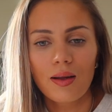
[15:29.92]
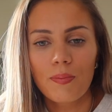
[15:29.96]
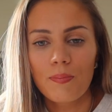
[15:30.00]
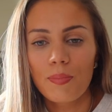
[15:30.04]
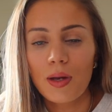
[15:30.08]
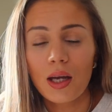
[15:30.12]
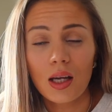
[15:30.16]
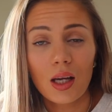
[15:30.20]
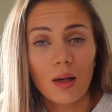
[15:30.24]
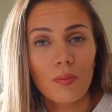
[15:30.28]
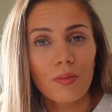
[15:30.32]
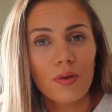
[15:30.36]

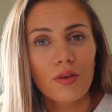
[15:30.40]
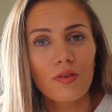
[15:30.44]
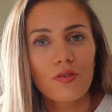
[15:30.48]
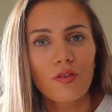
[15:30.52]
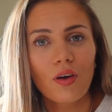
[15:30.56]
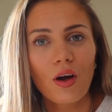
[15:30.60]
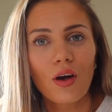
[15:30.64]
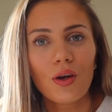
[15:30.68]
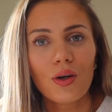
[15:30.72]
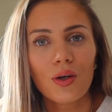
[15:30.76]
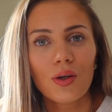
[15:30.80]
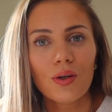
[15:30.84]
pick up the
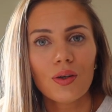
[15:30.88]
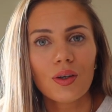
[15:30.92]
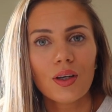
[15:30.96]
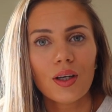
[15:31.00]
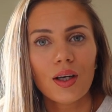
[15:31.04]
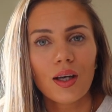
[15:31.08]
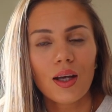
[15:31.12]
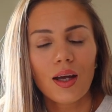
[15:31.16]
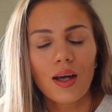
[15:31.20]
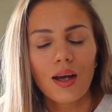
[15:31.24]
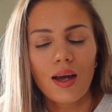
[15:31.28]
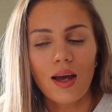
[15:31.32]
phone,
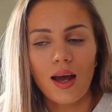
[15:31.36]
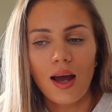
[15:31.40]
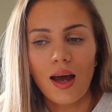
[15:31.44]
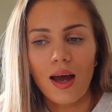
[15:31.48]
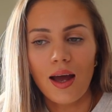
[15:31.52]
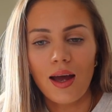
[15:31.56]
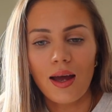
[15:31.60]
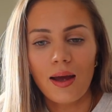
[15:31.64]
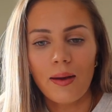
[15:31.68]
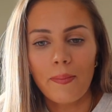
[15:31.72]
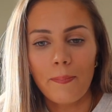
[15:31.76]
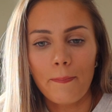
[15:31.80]

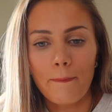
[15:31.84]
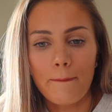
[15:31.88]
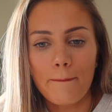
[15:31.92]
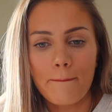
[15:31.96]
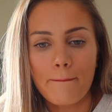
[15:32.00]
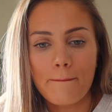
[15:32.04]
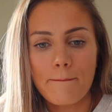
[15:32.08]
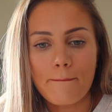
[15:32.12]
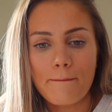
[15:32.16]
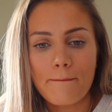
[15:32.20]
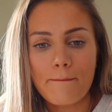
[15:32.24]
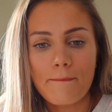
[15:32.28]

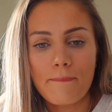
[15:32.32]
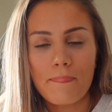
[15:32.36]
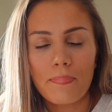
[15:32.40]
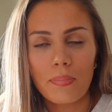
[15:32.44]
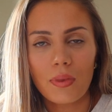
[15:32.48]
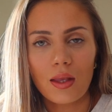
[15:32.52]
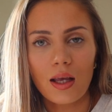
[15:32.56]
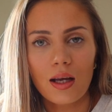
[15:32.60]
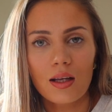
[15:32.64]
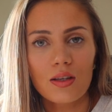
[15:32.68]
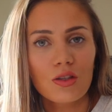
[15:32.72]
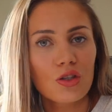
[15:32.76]
and
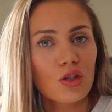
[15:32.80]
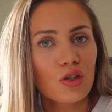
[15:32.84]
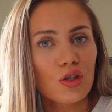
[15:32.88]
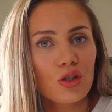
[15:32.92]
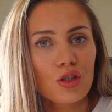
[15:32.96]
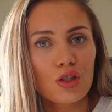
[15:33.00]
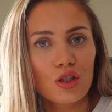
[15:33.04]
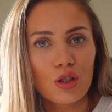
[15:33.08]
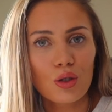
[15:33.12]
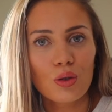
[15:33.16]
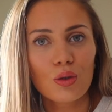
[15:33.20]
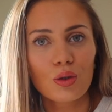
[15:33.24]

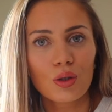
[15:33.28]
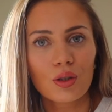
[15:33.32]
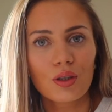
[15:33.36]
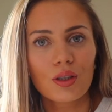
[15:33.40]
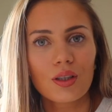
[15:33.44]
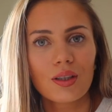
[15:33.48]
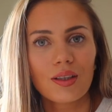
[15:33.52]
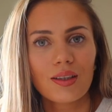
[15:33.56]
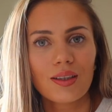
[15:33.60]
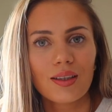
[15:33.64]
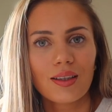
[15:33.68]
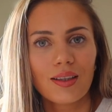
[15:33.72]
just
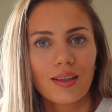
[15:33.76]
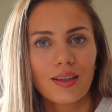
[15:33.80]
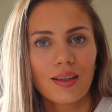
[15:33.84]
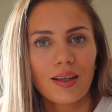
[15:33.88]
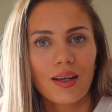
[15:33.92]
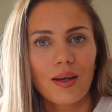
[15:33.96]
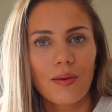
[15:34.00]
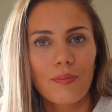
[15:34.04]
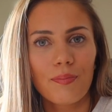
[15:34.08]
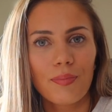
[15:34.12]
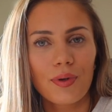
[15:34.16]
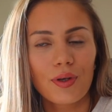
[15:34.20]
talk,
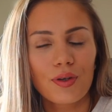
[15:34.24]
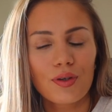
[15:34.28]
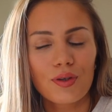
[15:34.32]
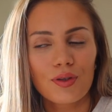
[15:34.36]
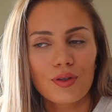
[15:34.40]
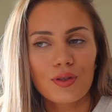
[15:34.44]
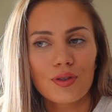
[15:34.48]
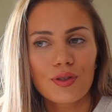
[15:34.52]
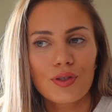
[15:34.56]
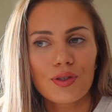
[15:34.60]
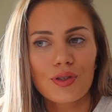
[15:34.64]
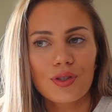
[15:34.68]

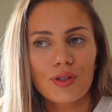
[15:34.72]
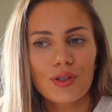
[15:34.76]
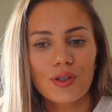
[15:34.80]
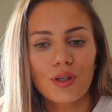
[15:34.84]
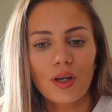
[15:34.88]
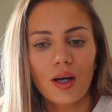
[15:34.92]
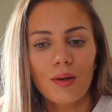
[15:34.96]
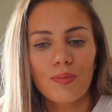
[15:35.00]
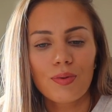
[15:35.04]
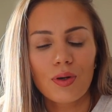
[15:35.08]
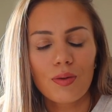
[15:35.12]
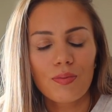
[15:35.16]
because
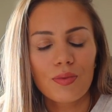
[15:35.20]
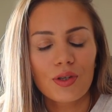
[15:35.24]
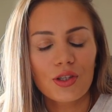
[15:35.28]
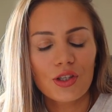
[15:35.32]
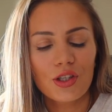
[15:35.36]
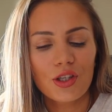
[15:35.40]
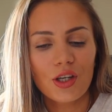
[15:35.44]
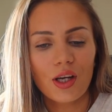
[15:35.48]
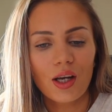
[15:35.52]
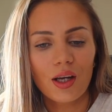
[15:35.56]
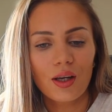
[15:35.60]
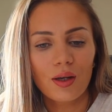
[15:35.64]
I
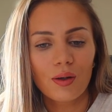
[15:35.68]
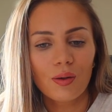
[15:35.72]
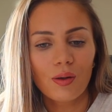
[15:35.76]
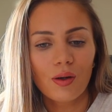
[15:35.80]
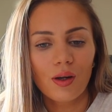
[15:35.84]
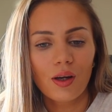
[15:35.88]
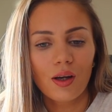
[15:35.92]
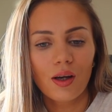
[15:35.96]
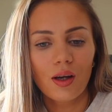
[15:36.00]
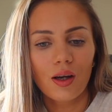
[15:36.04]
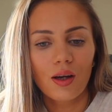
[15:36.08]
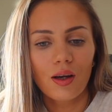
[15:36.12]
promise you,
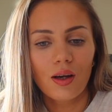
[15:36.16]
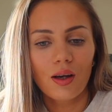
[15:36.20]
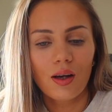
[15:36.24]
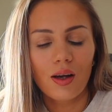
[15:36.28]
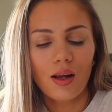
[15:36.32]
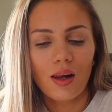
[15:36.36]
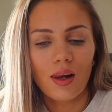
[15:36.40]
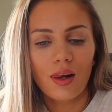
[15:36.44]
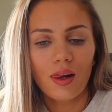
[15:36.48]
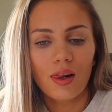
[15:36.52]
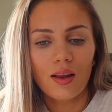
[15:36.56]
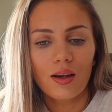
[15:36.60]

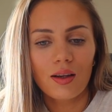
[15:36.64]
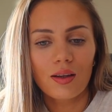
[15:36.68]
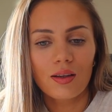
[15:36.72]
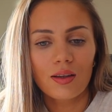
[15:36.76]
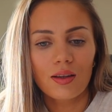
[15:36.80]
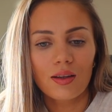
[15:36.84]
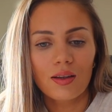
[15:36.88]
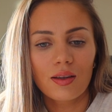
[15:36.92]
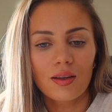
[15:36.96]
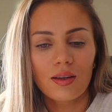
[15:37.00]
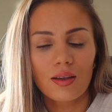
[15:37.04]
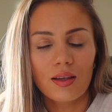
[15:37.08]

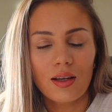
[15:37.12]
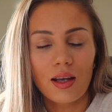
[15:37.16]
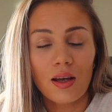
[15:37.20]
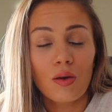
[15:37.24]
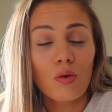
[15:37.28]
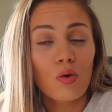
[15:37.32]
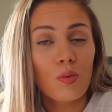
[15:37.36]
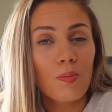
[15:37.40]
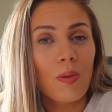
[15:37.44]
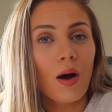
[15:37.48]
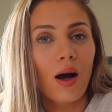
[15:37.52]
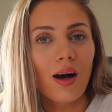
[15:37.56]

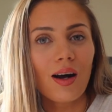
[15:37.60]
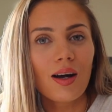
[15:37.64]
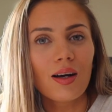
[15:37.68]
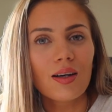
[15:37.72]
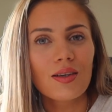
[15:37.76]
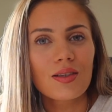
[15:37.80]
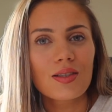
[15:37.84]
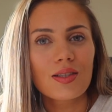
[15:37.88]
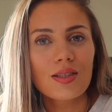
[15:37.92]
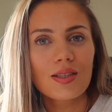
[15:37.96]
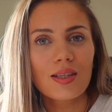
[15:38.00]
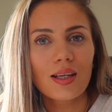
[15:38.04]
it will
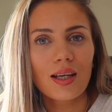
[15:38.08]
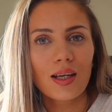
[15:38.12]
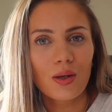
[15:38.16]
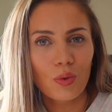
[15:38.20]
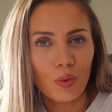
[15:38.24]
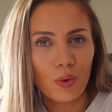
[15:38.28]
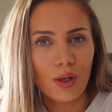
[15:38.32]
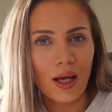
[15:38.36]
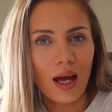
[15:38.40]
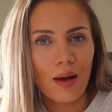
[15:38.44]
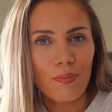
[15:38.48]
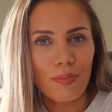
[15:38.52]
pass, it
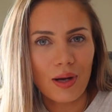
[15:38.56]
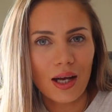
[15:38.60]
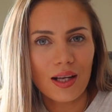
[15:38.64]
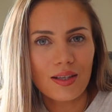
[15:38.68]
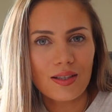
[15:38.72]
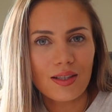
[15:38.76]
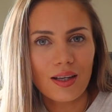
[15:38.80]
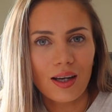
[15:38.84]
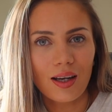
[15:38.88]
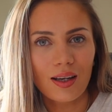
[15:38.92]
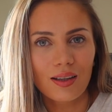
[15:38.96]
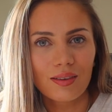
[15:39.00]
will get
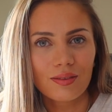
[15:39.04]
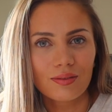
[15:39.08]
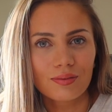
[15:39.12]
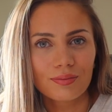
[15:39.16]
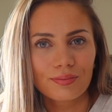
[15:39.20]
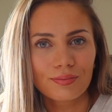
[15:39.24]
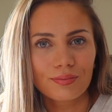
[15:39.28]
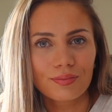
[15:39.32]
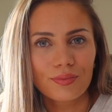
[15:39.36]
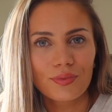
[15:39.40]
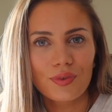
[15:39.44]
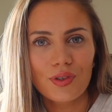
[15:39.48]
better,
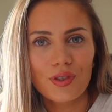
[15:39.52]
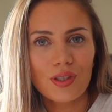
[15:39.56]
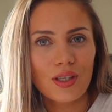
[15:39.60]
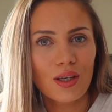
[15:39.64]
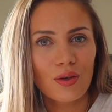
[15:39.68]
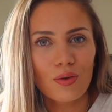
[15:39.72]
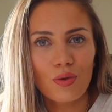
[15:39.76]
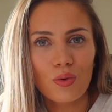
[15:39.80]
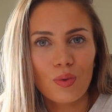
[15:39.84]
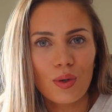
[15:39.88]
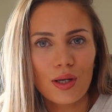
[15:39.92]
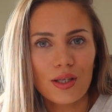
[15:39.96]
because
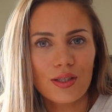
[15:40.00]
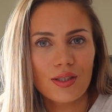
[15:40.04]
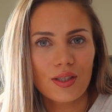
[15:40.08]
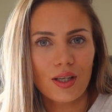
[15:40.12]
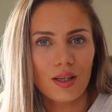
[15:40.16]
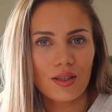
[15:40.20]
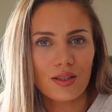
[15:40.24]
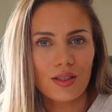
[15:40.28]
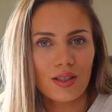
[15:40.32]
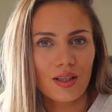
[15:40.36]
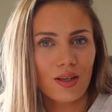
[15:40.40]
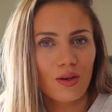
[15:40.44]
it always
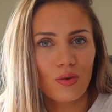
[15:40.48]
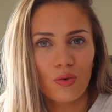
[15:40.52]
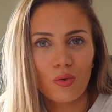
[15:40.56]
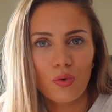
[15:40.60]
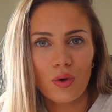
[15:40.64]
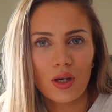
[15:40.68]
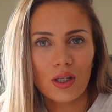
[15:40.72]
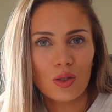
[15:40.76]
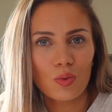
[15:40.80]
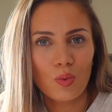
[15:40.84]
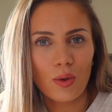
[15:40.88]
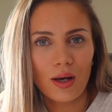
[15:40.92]
does and it
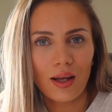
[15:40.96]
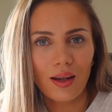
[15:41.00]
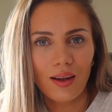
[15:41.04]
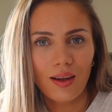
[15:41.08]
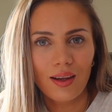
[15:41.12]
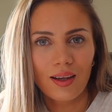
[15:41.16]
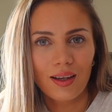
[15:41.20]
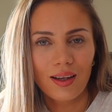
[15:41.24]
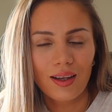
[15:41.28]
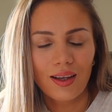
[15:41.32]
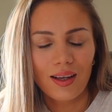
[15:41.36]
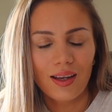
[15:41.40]
always
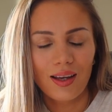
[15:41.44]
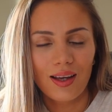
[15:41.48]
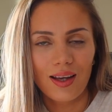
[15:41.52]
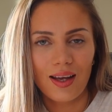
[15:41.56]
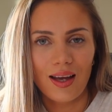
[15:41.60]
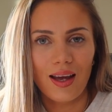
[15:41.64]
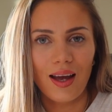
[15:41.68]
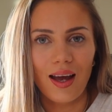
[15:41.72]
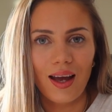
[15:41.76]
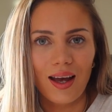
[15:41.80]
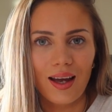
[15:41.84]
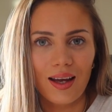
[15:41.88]
will.
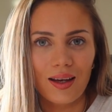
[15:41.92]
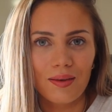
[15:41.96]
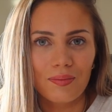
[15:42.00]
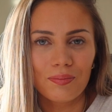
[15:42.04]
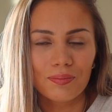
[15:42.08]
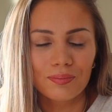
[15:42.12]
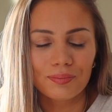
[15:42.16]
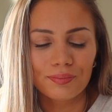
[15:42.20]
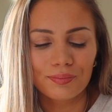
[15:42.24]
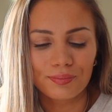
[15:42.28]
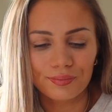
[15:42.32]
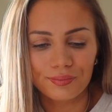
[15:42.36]

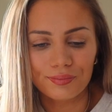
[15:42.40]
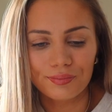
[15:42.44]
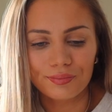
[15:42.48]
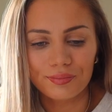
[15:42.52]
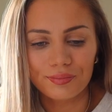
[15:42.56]
And